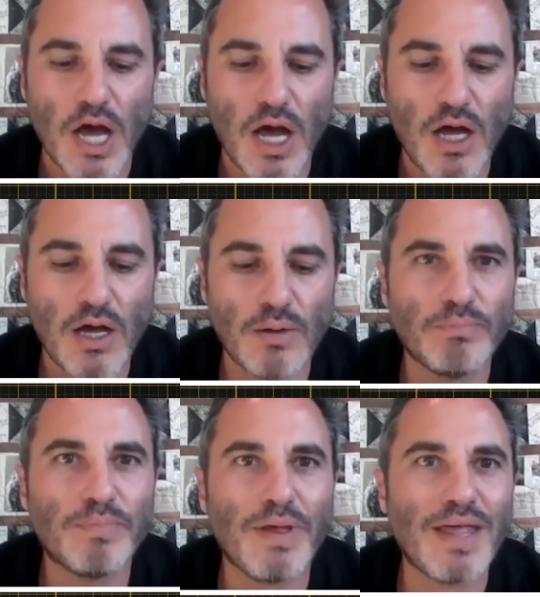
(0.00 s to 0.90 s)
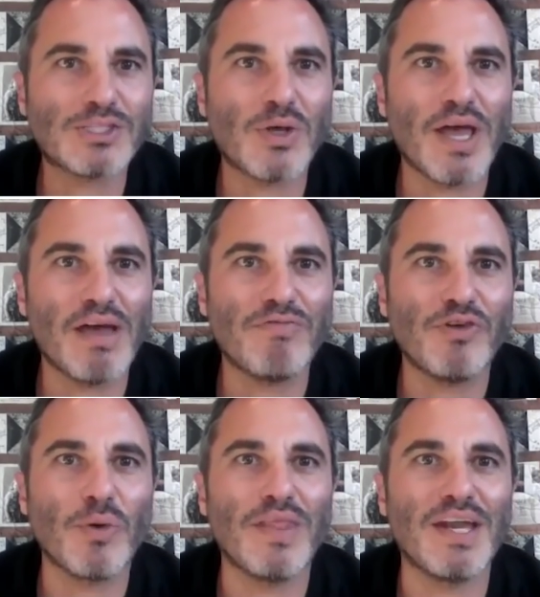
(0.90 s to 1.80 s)
Um, and that's all I have for
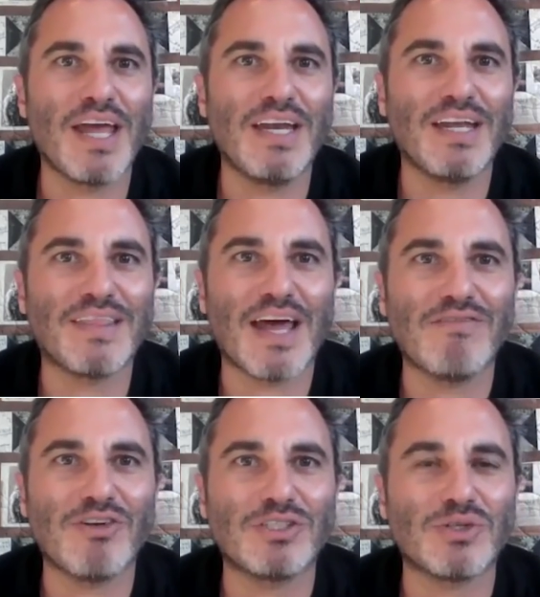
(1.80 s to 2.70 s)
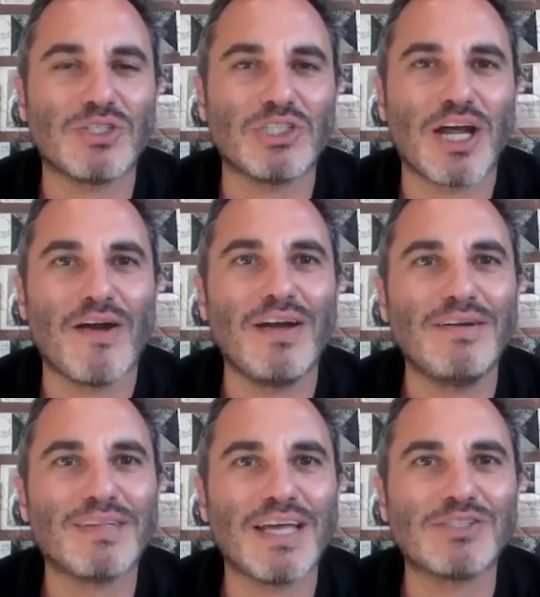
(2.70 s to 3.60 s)
you on the 90th anniversary, Sharon.
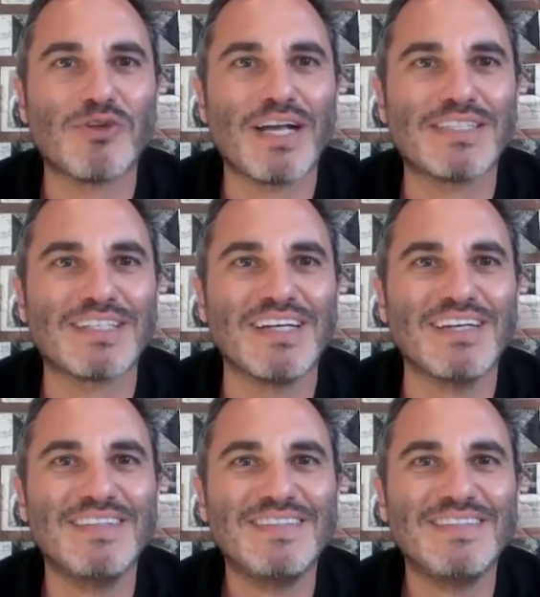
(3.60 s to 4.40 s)
Thanks for asking.